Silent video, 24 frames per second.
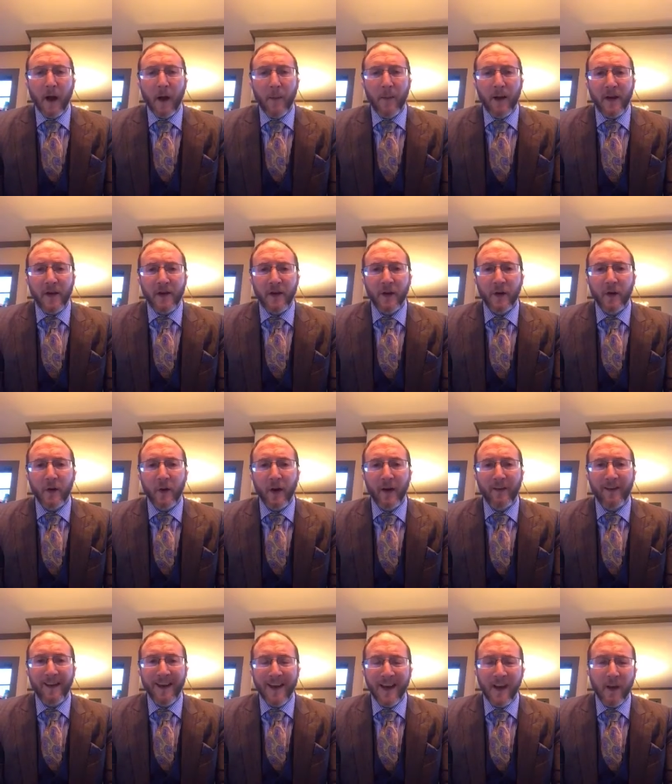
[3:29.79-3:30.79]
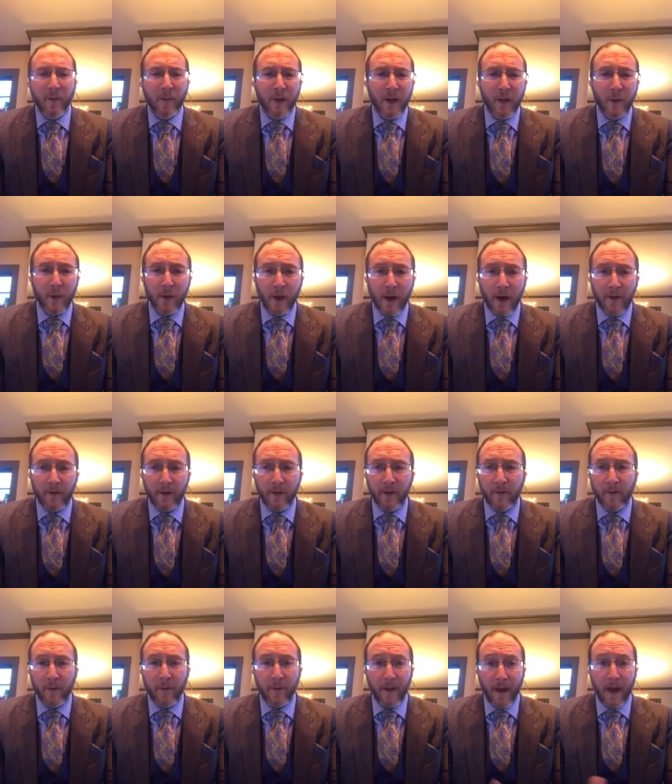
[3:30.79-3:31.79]
a patient who has incomplete recovery
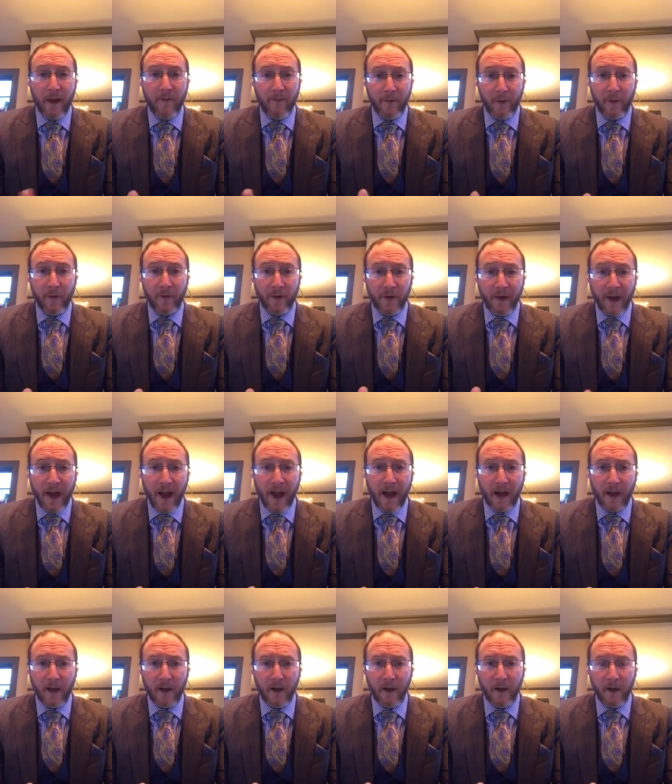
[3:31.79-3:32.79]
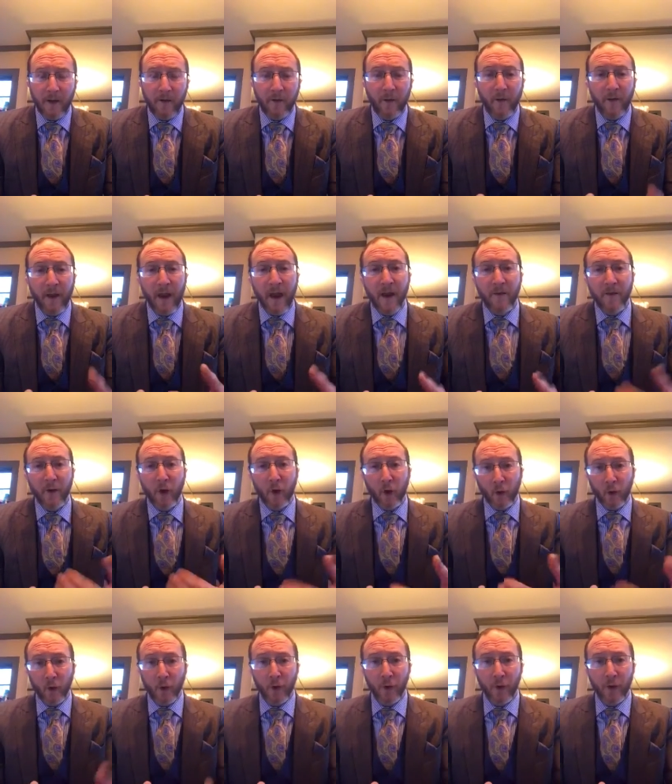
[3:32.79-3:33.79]
from that first attack, and so they have
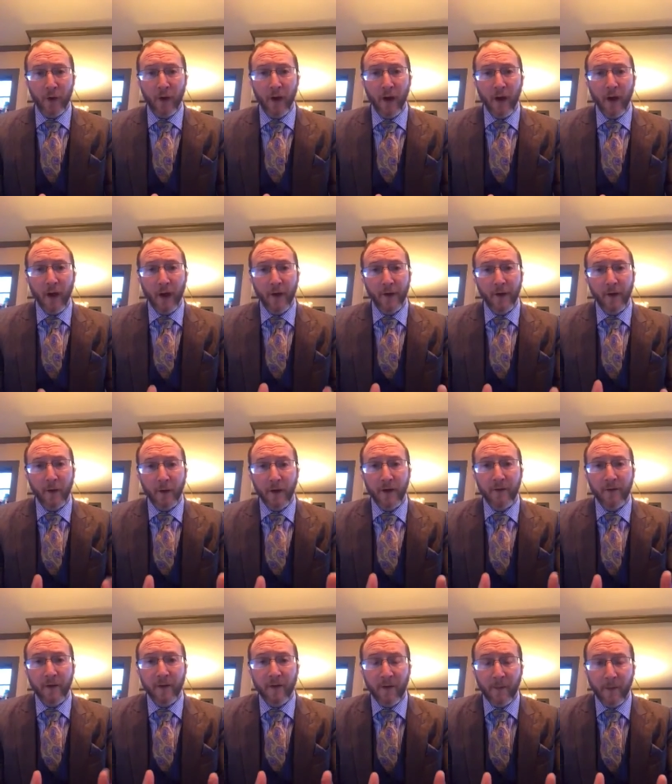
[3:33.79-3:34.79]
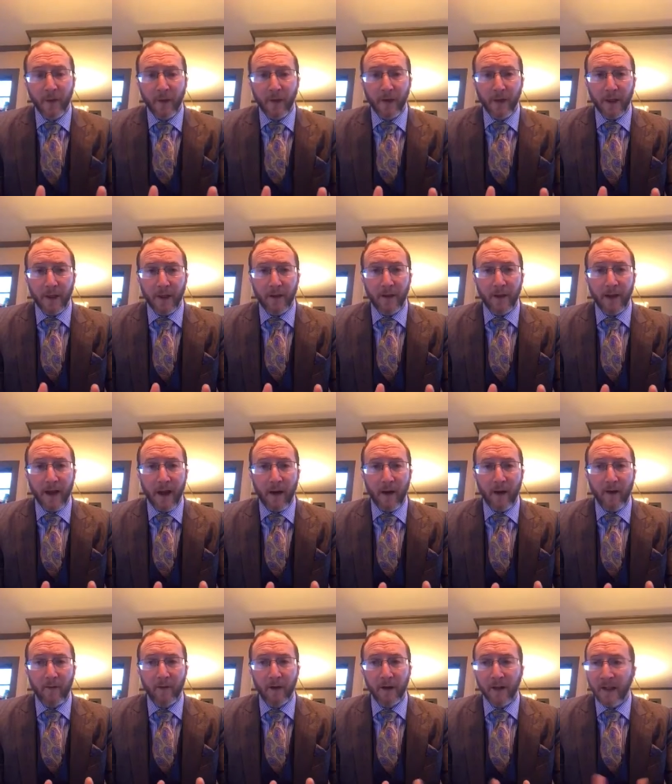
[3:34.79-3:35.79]
accrued a degree of disability. They now
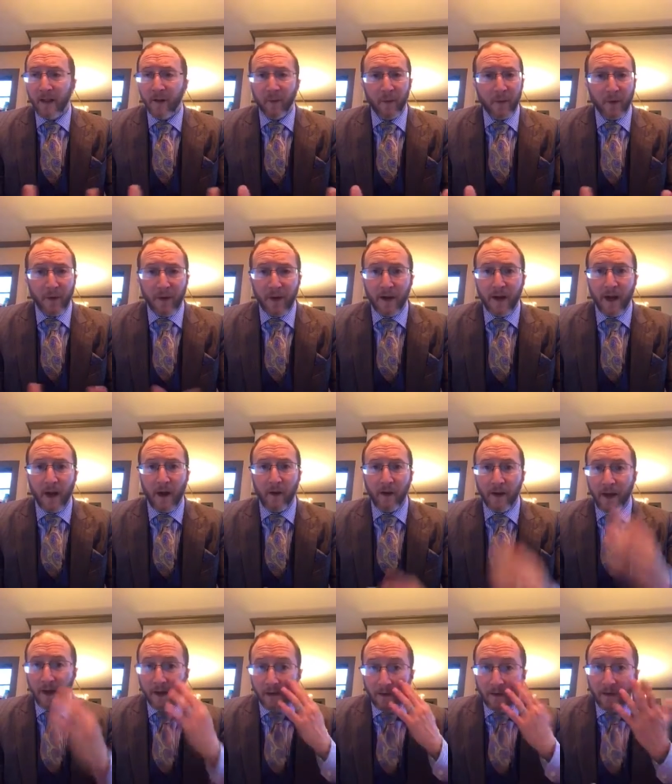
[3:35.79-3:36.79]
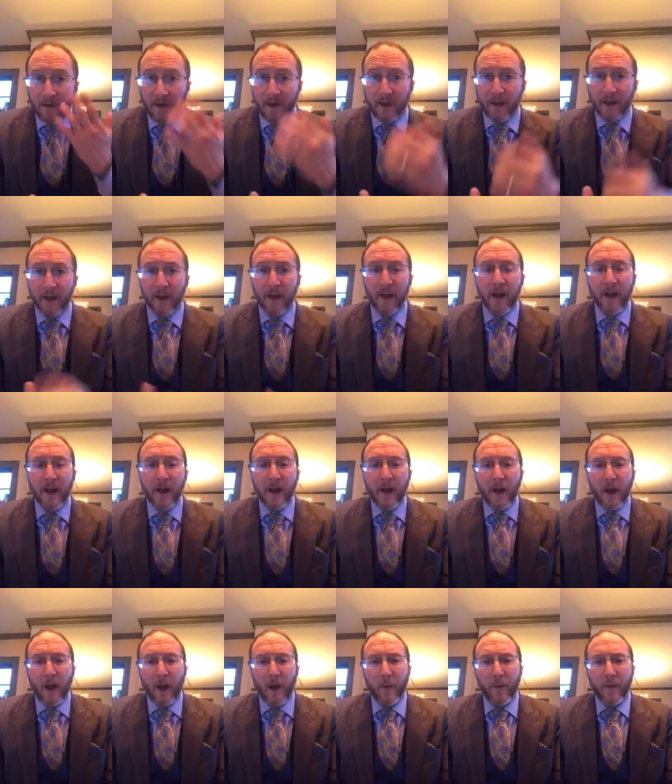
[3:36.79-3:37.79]
have a limp or they now can't see.
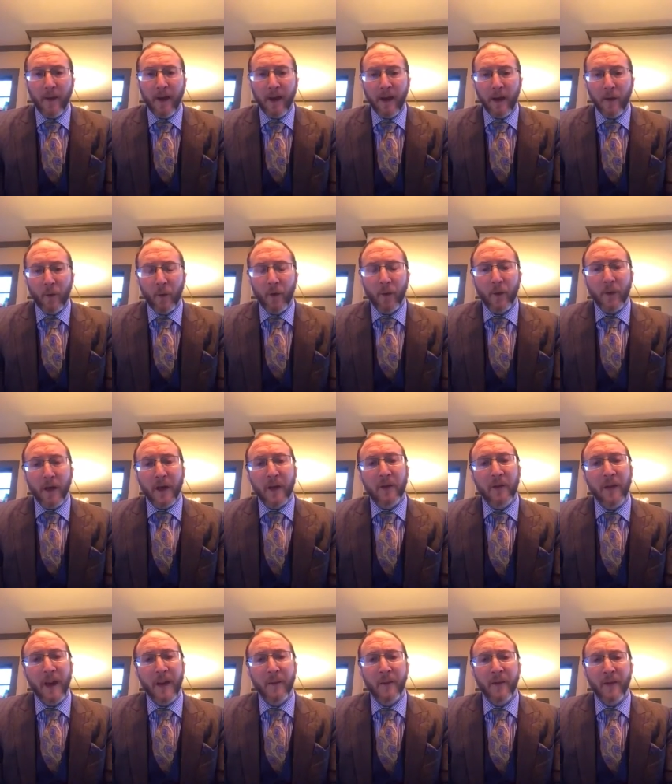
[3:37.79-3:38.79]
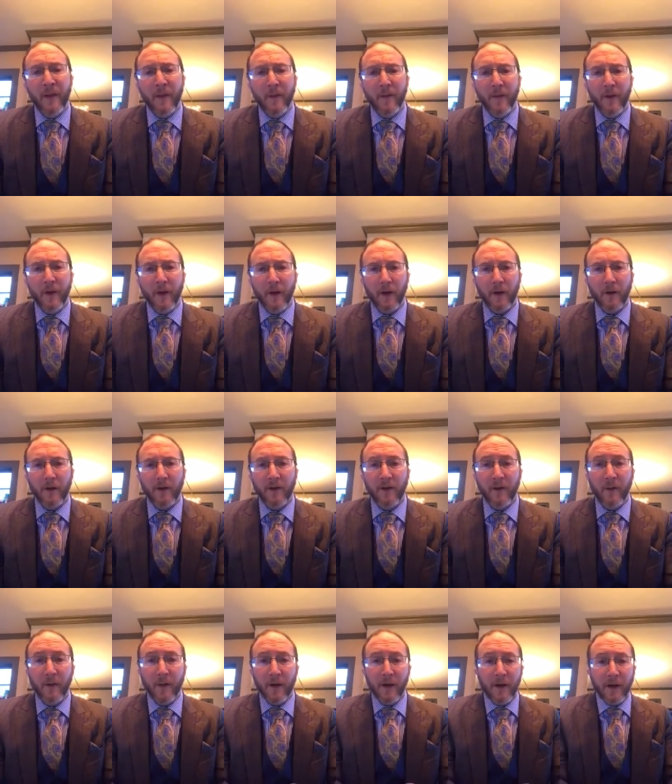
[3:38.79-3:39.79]
Um, and when we examine them, their
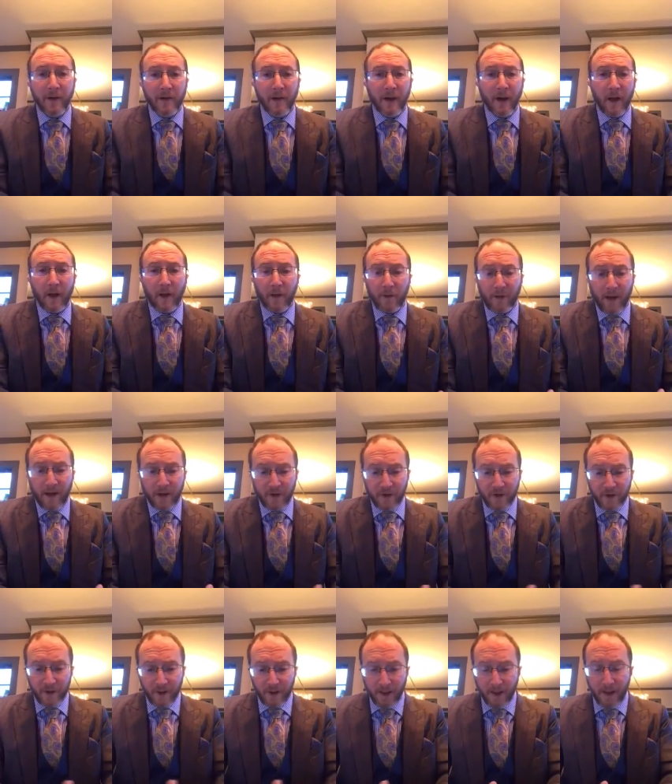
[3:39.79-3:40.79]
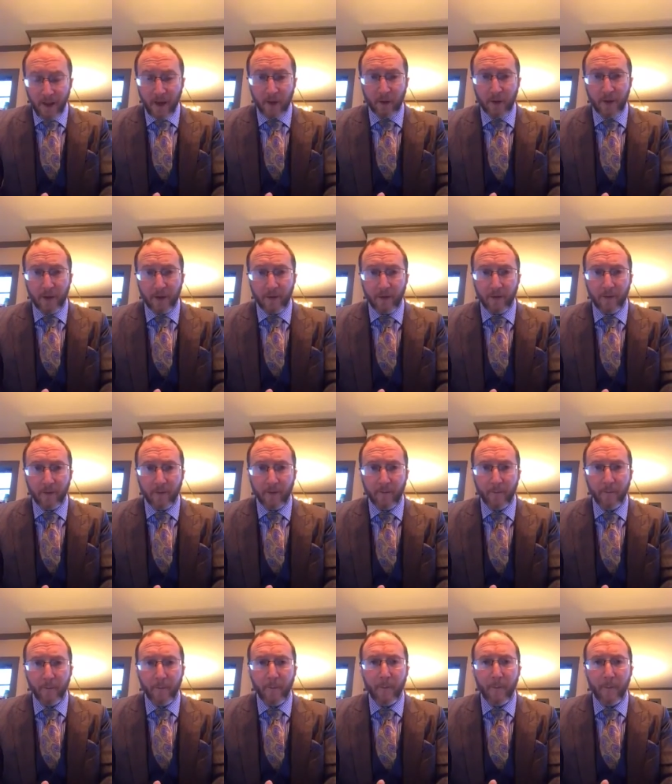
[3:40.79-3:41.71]
disability scale has actually increased